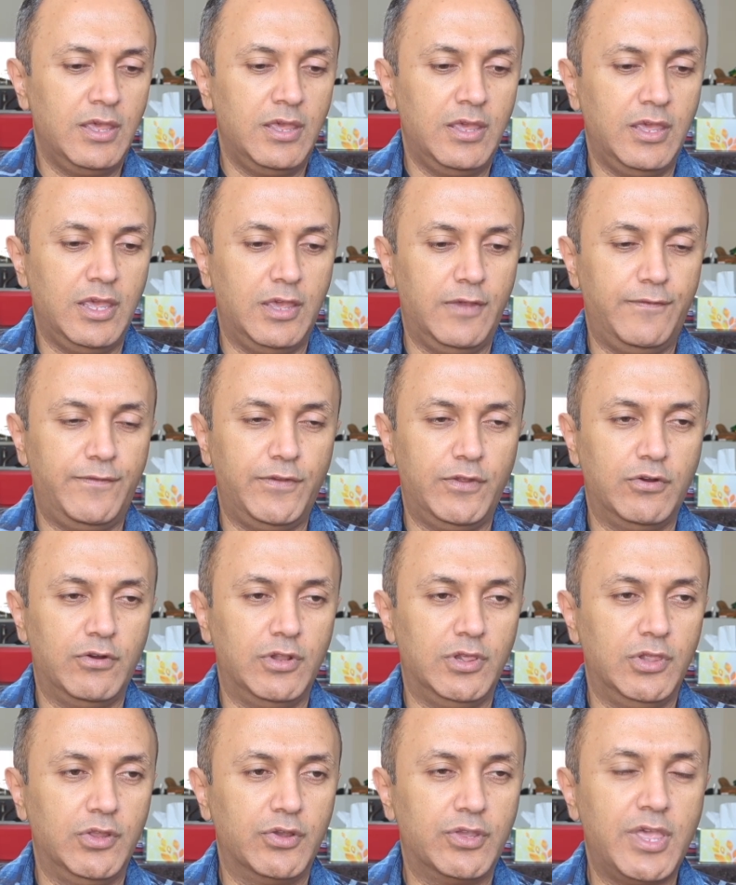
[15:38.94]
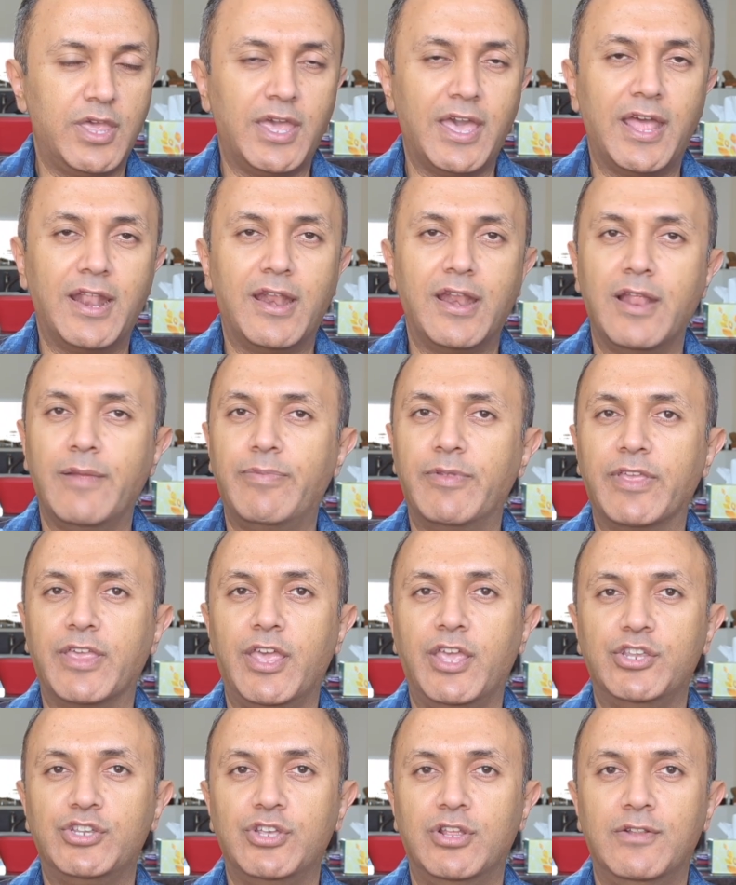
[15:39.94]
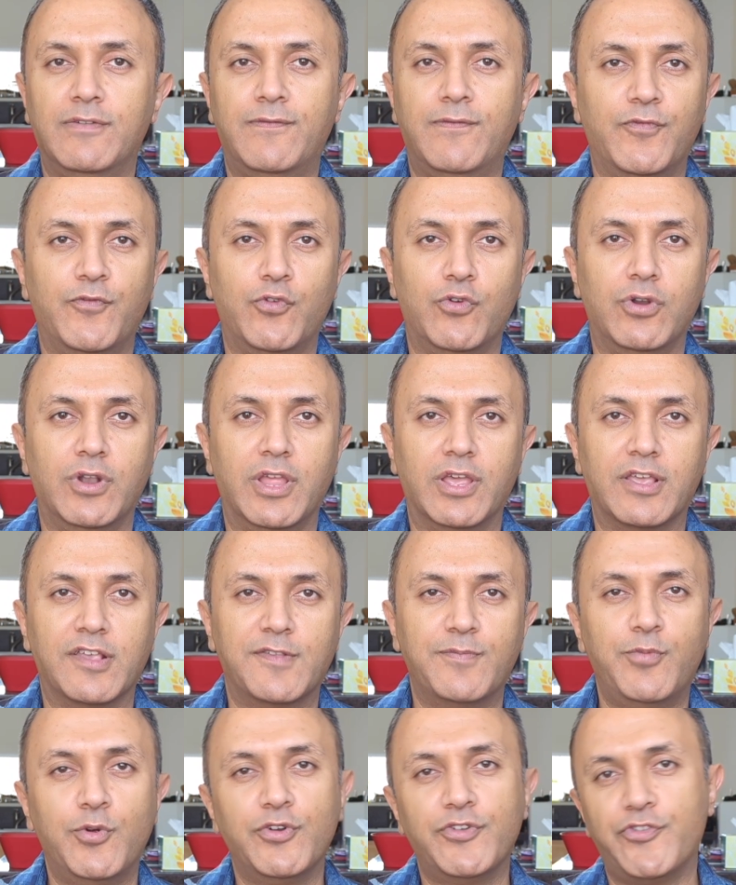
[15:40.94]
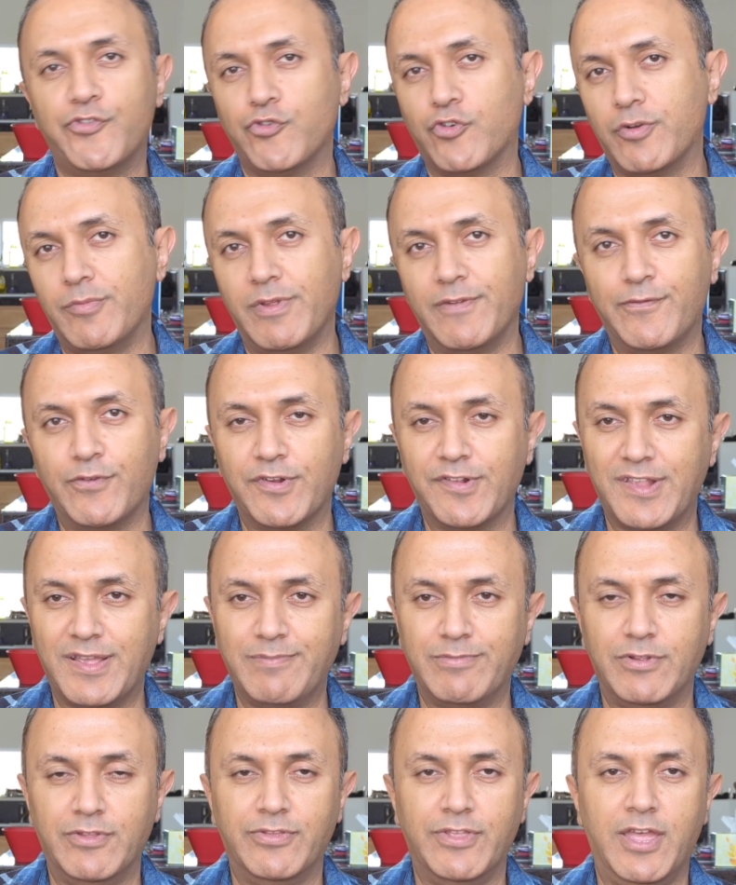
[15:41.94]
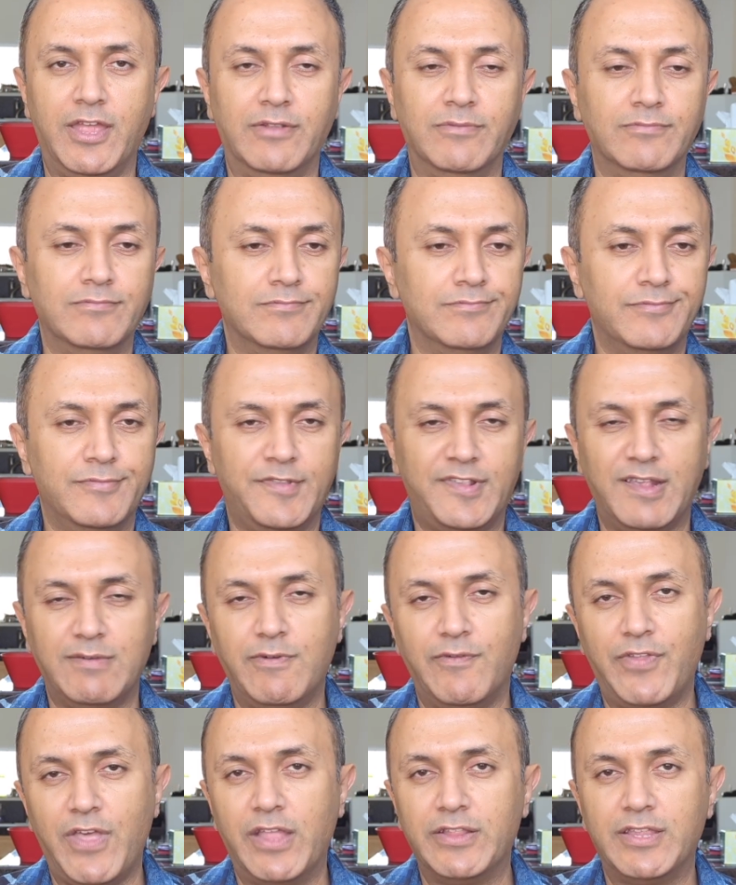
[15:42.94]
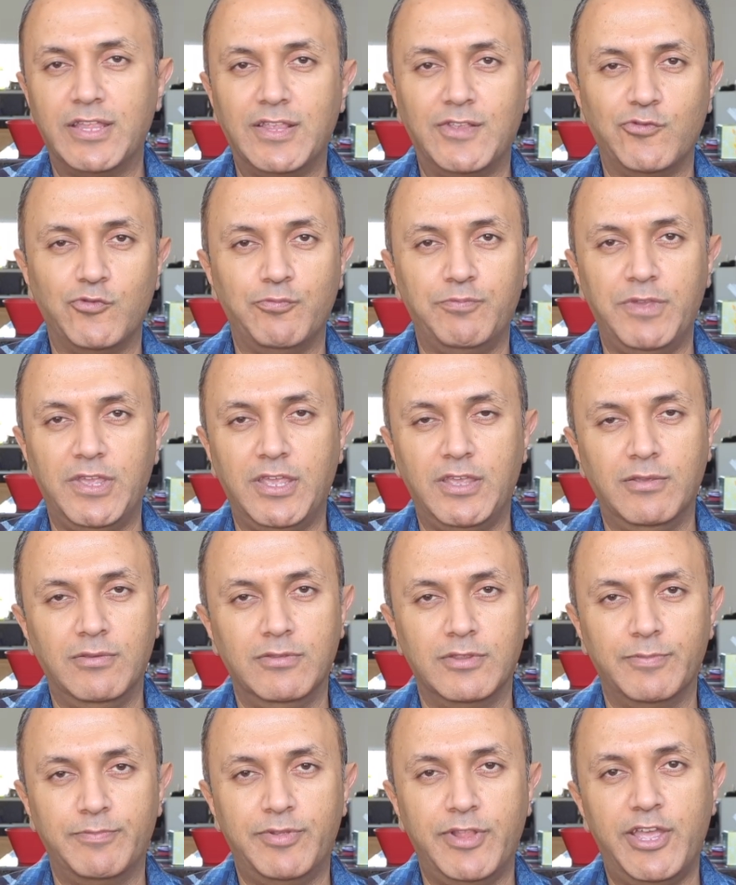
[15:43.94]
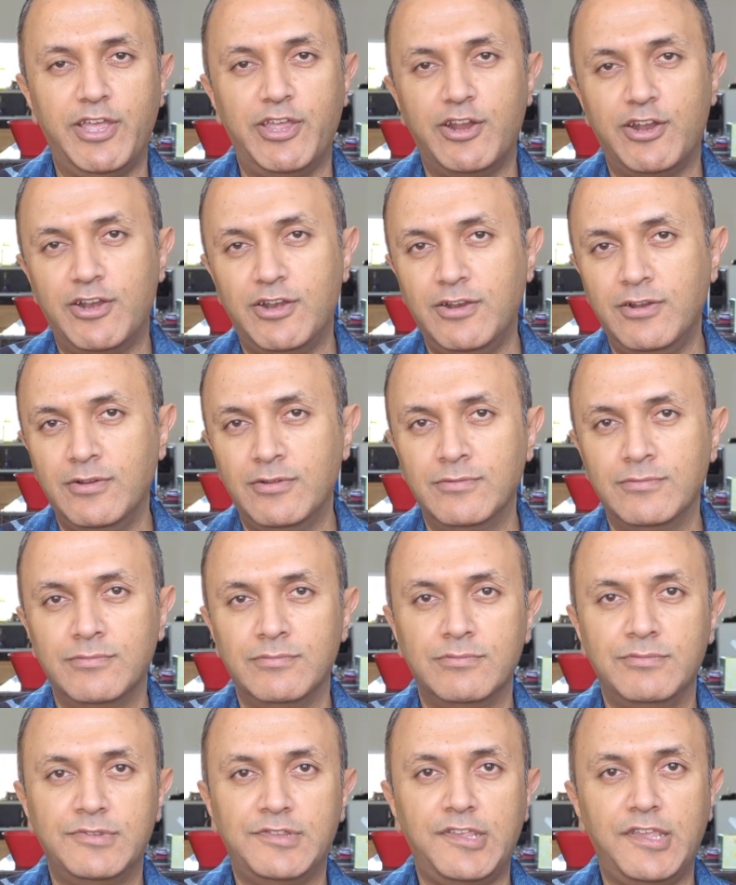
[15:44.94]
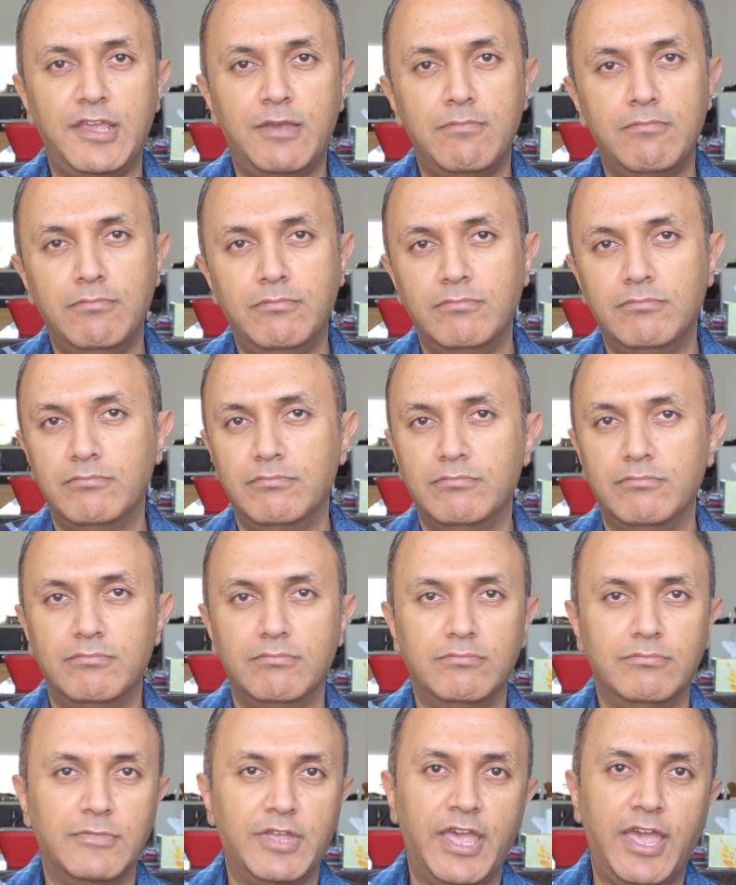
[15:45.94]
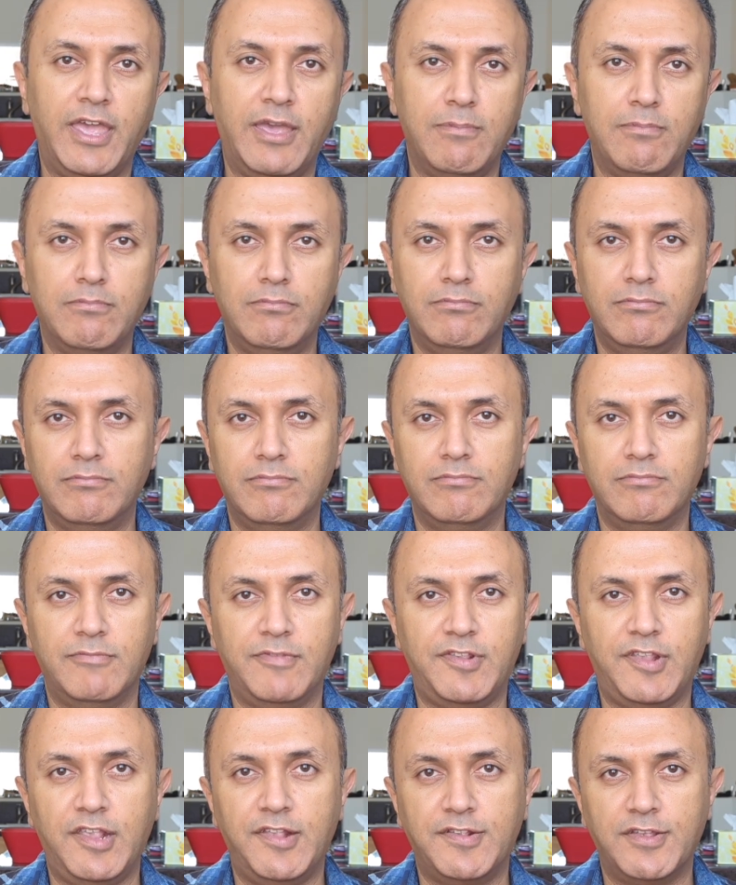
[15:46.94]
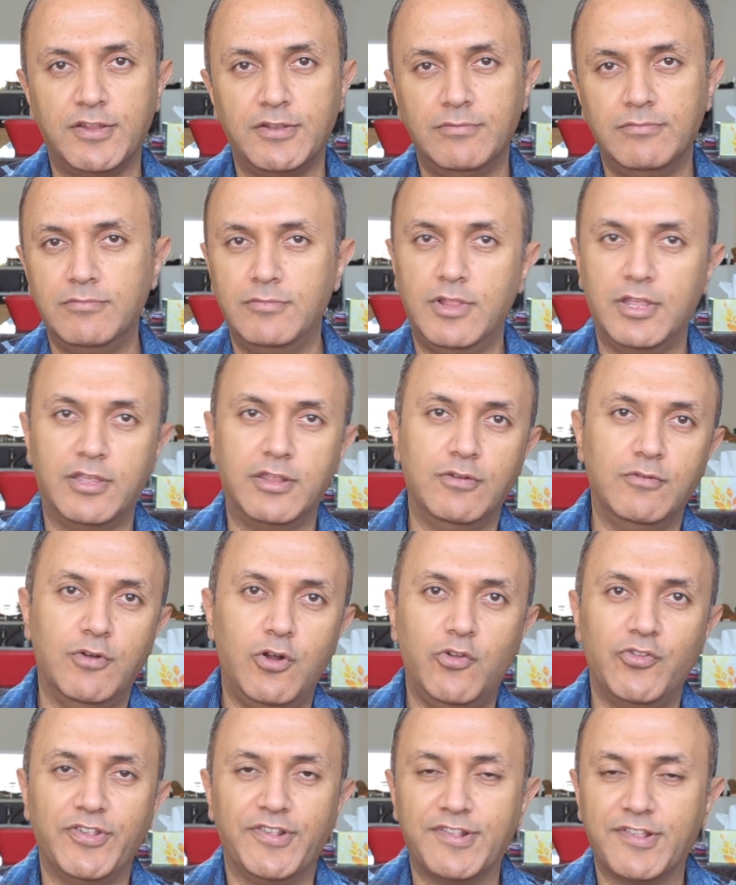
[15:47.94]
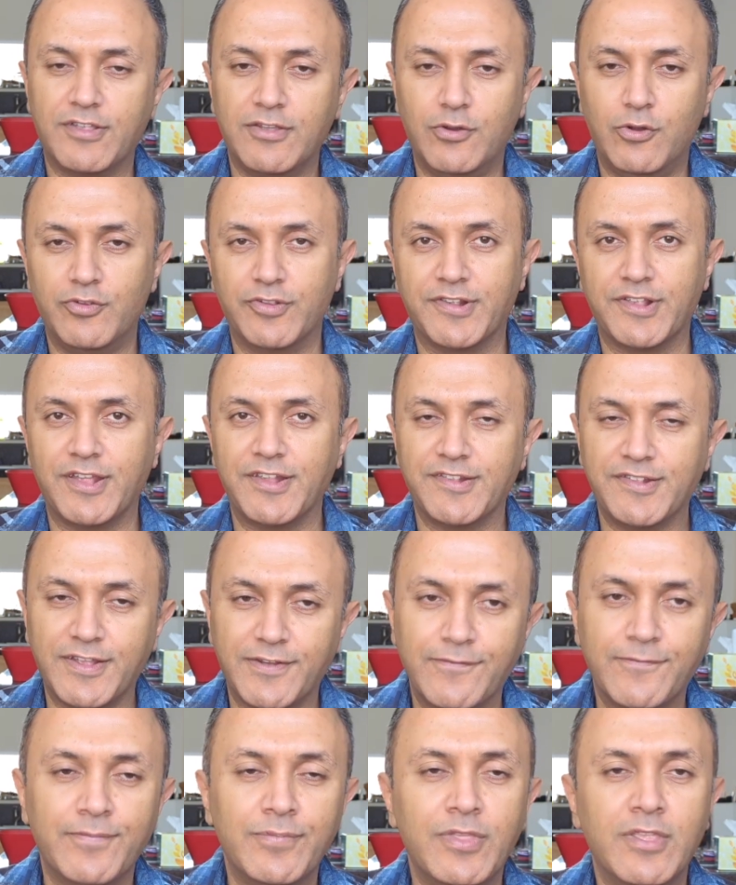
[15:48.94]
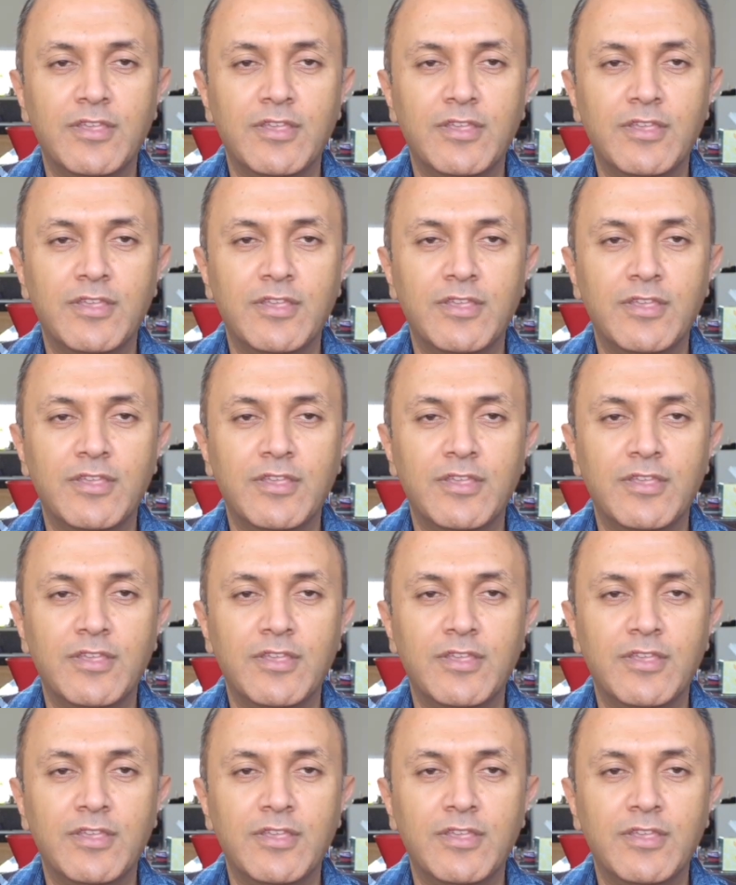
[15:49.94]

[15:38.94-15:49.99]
If you're looking at an application for like a sports tournament, for example, then some of the entities would be player, team, game, season, like all this kind of stuff.